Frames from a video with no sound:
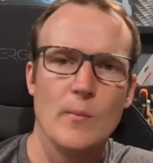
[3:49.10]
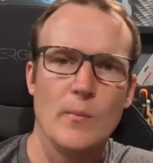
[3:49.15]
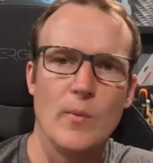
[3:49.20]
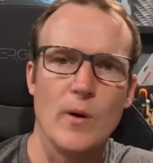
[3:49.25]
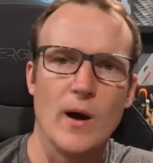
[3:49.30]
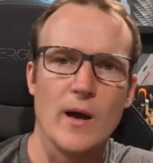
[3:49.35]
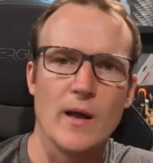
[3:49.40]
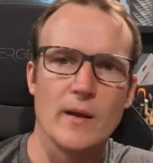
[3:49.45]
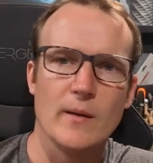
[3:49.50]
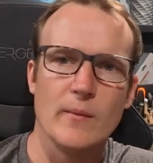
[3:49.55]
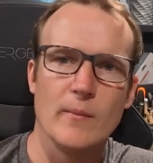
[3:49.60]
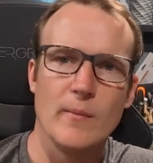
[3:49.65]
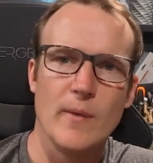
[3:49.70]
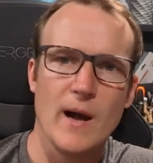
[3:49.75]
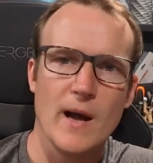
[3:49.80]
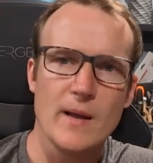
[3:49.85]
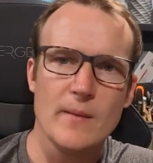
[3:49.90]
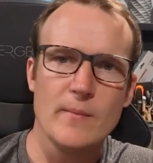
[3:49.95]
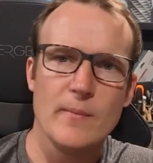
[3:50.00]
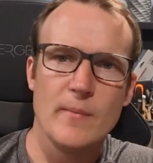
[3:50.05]
but
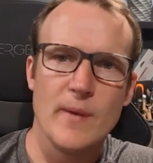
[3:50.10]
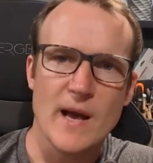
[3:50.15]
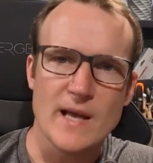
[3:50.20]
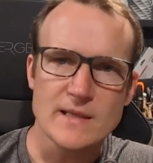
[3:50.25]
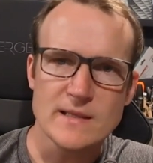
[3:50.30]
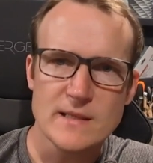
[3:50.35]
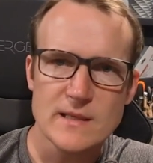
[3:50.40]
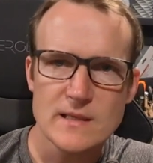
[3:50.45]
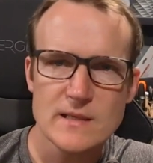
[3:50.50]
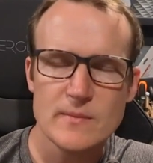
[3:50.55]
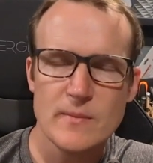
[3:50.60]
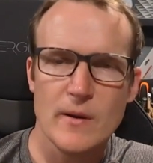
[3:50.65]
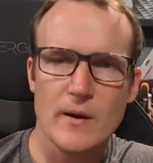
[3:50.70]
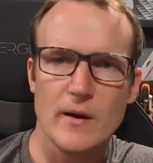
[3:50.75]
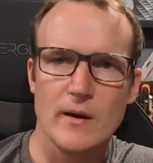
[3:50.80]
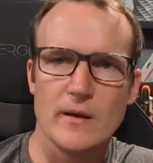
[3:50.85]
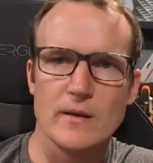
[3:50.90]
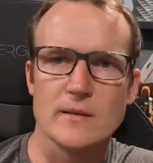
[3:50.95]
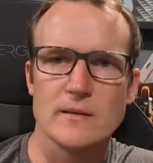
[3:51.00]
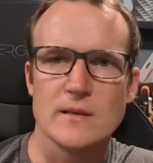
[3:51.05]
my best
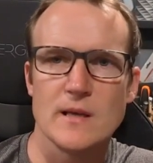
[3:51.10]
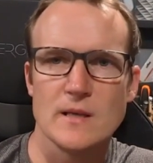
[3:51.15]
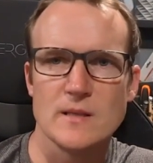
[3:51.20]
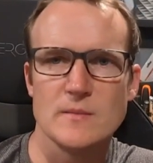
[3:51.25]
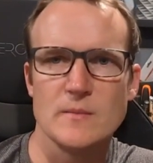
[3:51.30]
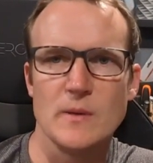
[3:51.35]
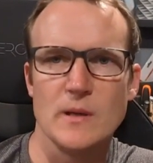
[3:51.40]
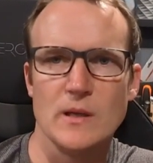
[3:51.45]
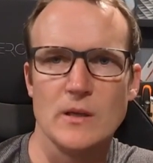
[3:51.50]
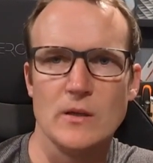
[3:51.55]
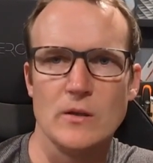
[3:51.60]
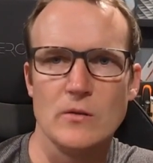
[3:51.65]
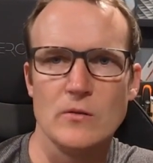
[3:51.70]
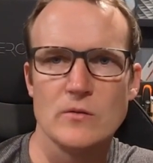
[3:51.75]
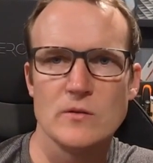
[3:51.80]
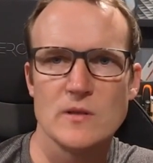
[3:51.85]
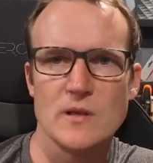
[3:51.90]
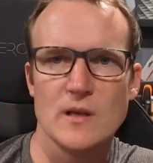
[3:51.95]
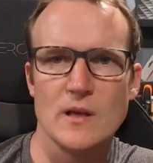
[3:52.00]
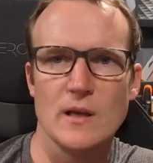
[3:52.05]
experience has been
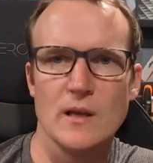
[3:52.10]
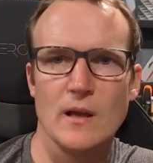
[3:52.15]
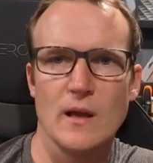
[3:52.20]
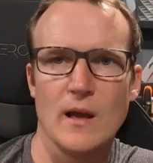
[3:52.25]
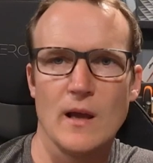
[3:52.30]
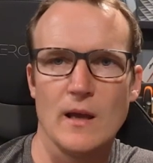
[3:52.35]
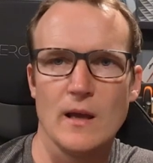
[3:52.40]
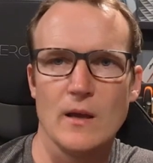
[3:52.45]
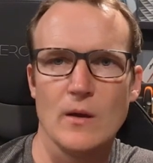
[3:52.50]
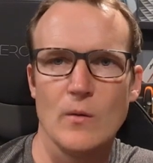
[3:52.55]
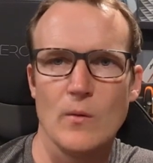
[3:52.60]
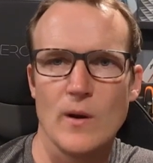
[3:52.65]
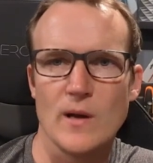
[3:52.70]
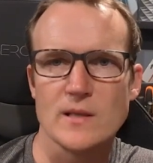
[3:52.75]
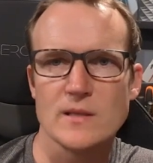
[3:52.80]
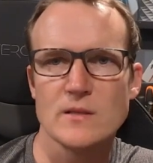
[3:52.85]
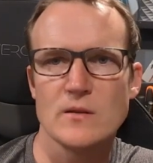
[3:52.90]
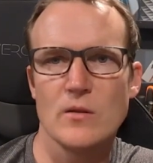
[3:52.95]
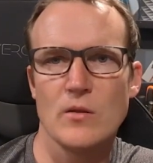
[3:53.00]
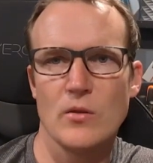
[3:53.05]
using a
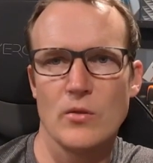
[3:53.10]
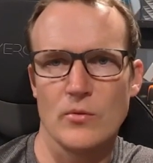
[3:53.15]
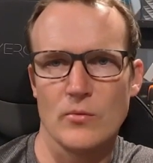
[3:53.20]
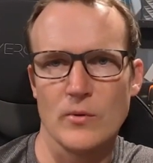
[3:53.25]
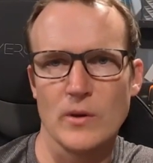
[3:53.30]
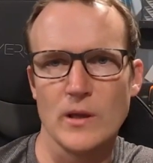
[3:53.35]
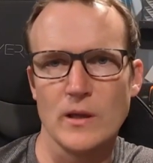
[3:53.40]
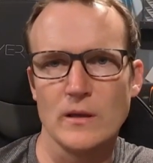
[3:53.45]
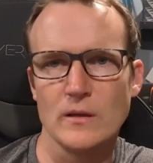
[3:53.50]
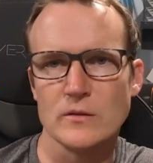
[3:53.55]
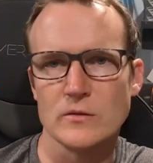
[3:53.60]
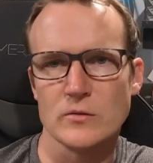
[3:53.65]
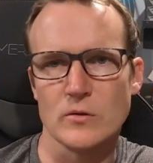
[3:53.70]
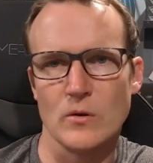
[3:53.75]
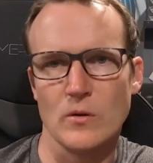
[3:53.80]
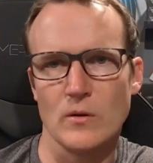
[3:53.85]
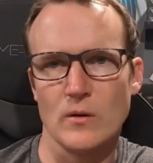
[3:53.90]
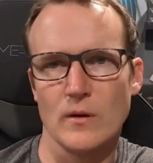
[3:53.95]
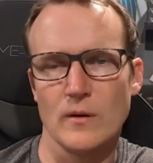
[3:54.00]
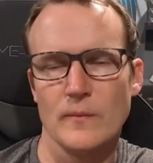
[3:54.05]
Quest 3
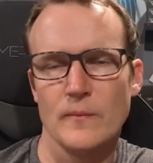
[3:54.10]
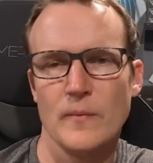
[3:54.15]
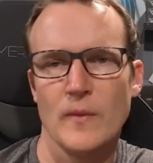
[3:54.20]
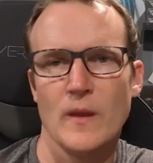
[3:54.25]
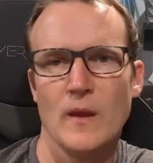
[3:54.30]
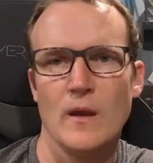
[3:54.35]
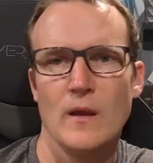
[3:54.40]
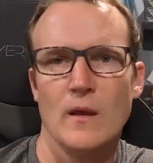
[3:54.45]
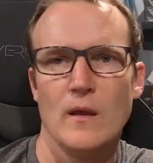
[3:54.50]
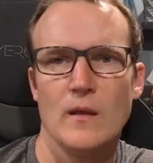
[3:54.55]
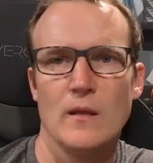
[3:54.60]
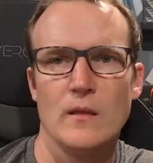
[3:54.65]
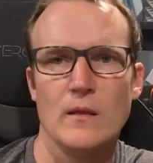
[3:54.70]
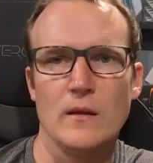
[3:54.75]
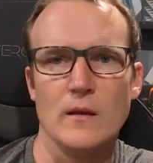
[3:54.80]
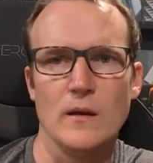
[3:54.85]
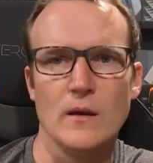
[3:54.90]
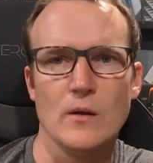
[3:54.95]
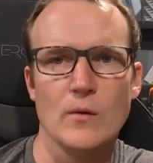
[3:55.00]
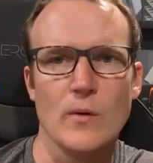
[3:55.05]
controller.
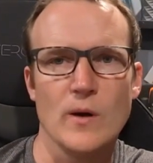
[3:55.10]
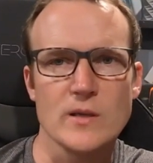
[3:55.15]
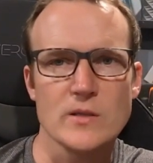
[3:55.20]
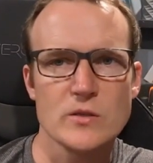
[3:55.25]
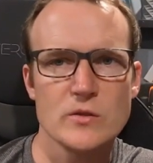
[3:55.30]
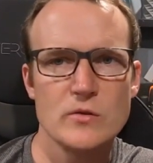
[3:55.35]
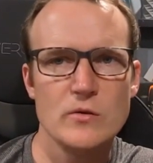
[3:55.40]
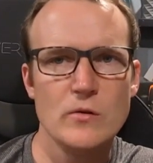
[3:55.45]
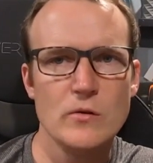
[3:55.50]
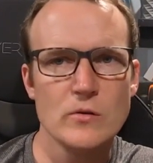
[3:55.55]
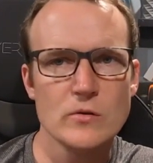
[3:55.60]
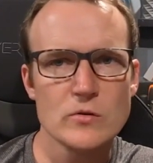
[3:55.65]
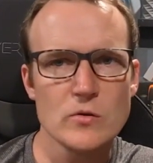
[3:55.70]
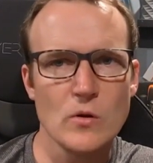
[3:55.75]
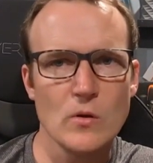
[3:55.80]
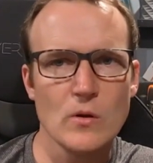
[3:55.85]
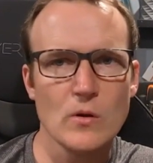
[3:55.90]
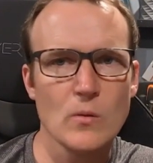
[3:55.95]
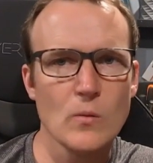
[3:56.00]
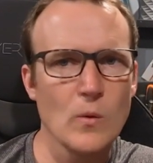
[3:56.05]
The Quest 2
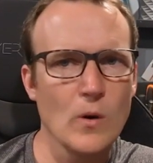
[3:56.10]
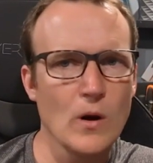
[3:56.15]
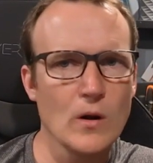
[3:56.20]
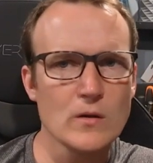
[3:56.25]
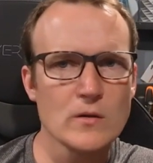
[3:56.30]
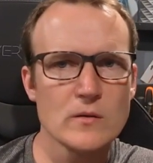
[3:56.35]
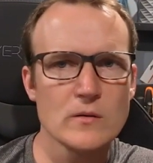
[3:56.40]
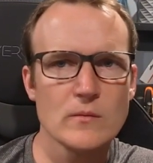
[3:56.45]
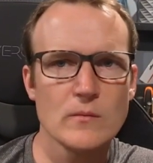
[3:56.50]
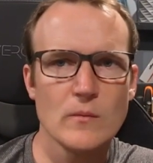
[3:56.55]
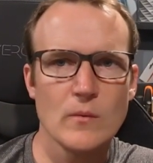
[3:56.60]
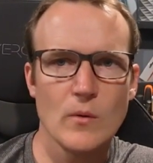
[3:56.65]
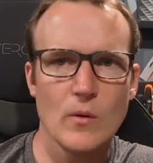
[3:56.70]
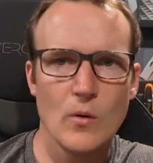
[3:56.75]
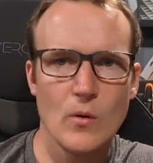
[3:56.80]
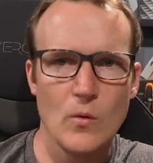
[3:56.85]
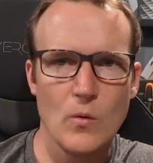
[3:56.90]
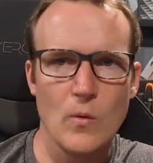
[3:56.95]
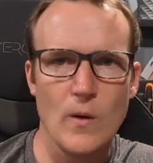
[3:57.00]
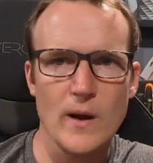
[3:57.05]
controller worked
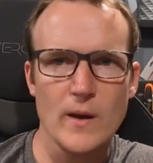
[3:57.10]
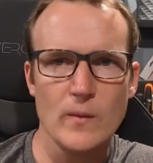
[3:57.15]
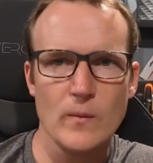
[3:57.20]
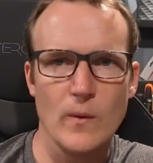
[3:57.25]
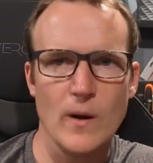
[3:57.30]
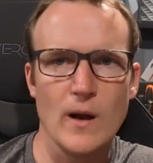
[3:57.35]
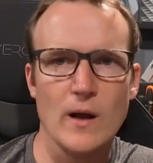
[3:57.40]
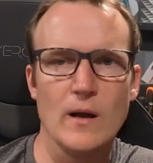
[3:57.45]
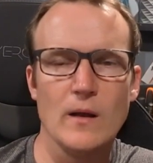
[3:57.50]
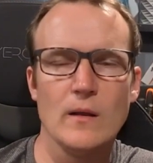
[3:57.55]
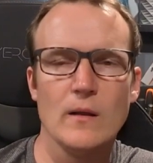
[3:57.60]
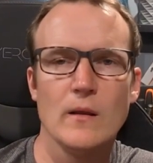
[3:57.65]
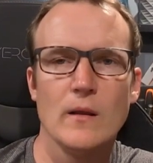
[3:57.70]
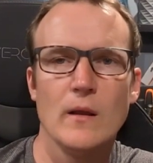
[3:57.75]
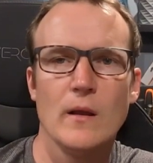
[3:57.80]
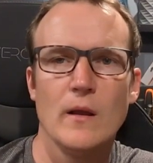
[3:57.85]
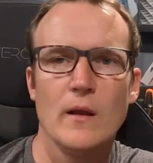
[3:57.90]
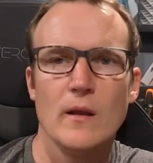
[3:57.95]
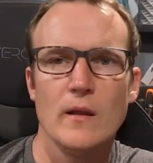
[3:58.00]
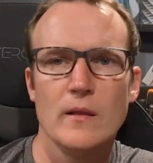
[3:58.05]
quite well.
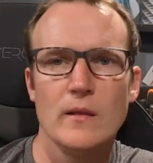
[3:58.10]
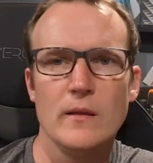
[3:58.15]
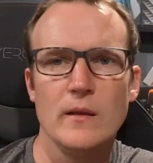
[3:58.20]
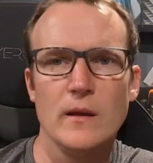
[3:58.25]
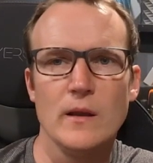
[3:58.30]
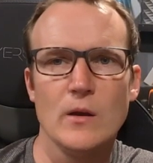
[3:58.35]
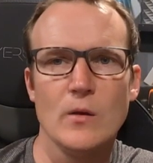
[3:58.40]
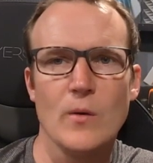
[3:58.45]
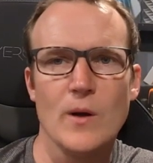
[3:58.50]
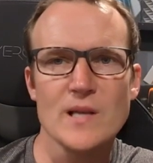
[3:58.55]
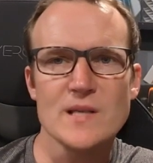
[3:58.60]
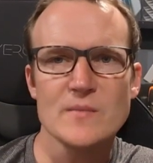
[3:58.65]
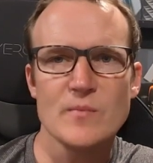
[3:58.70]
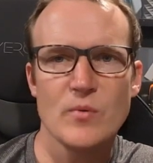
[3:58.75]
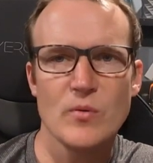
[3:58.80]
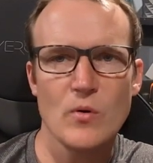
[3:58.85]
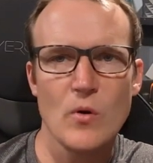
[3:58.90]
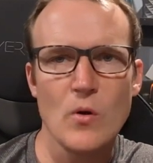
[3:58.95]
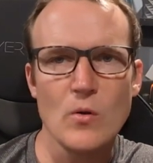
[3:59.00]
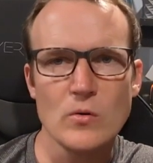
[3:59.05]
The Quest
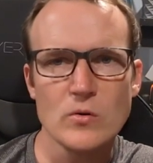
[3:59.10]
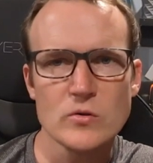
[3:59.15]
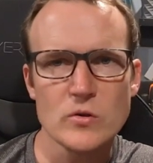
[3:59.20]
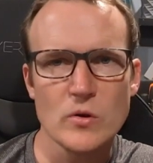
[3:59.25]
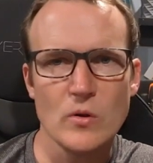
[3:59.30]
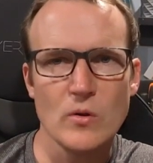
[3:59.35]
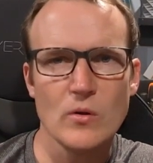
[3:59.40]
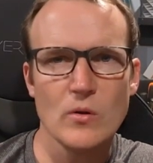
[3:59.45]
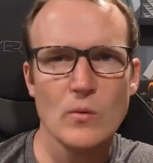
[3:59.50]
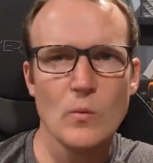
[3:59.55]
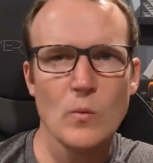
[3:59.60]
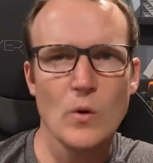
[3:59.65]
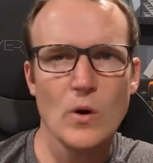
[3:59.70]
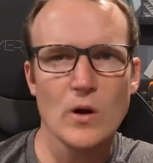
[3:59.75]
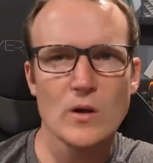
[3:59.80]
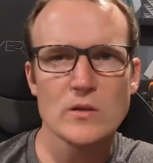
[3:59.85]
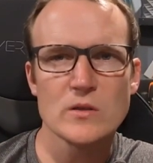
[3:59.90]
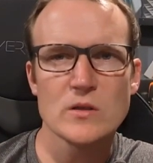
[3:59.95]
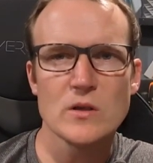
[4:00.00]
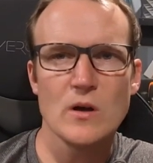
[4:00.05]
Pro controller
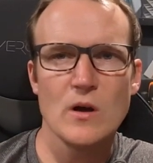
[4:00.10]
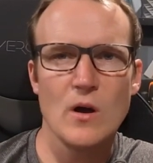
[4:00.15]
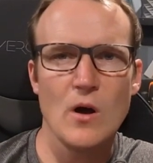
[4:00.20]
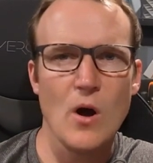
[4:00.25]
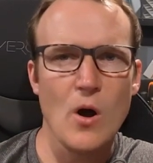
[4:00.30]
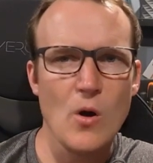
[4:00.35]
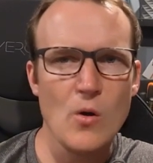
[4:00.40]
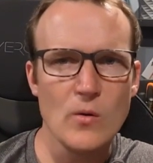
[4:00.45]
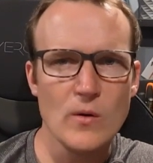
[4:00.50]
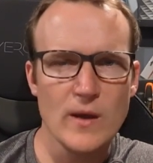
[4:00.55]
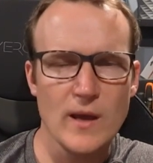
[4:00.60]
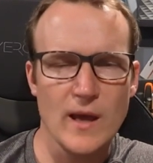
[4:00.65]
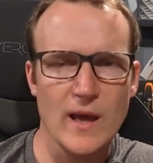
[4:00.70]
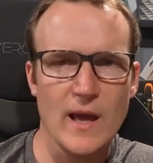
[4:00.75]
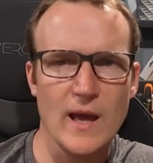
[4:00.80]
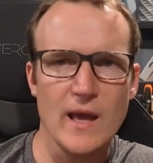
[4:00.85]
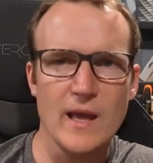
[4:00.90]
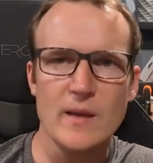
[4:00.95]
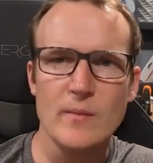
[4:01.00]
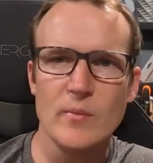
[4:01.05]
worked
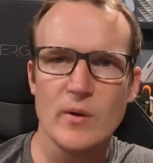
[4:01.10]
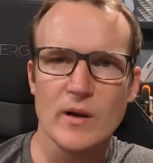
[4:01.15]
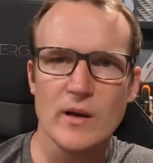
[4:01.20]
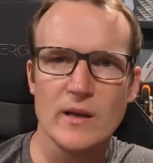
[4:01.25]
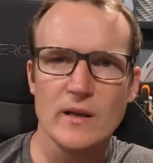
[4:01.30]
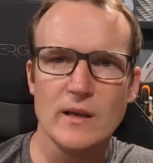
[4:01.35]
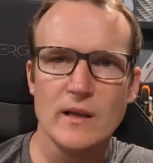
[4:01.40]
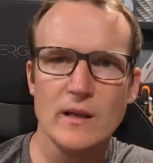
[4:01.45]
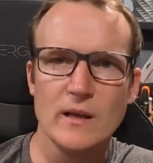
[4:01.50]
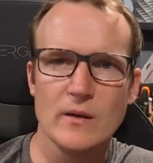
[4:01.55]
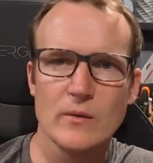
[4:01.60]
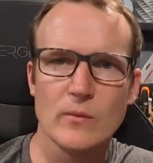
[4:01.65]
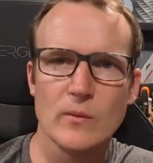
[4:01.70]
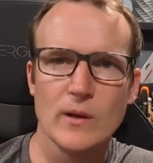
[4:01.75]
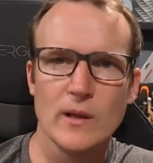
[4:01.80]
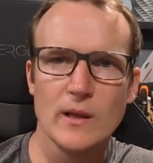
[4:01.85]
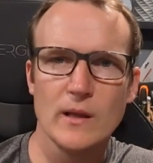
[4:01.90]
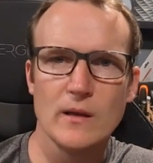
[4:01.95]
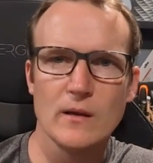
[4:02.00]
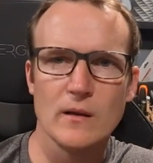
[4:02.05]
okay, but it needed
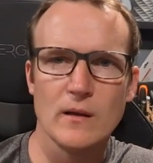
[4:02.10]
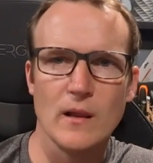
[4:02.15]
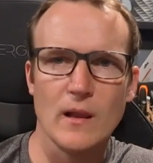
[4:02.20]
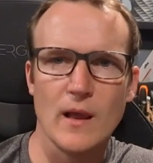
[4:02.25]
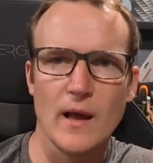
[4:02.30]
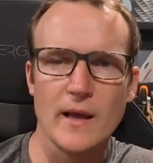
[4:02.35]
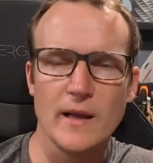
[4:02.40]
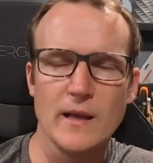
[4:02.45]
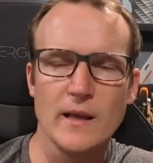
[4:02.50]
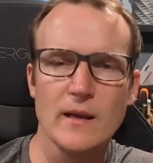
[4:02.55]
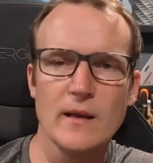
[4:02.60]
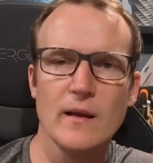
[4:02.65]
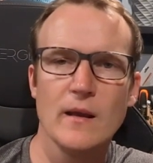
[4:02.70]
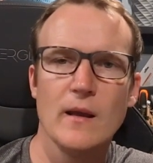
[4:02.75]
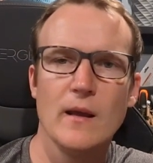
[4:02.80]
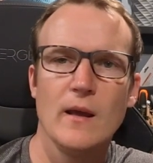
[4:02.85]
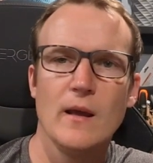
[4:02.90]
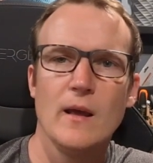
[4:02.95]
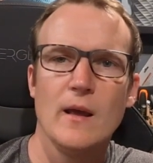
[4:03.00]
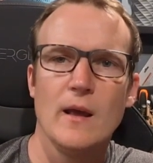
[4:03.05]
really good lighting.
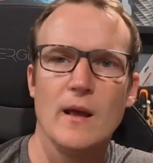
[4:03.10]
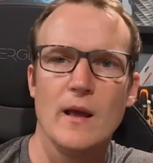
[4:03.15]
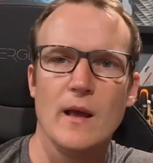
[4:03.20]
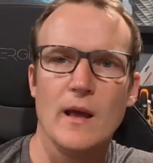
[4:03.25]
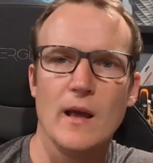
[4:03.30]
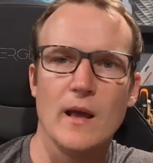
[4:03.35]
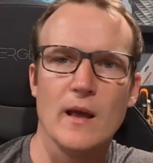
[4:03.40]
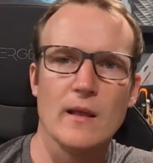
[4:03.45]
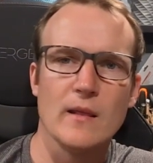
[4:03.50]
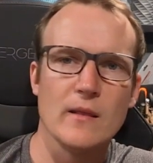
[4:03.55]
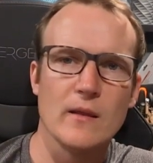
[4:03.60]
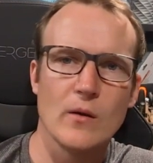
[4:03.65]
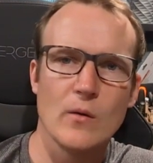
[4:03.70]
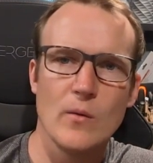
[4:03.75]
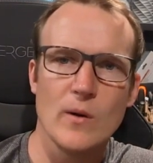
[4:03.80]
And the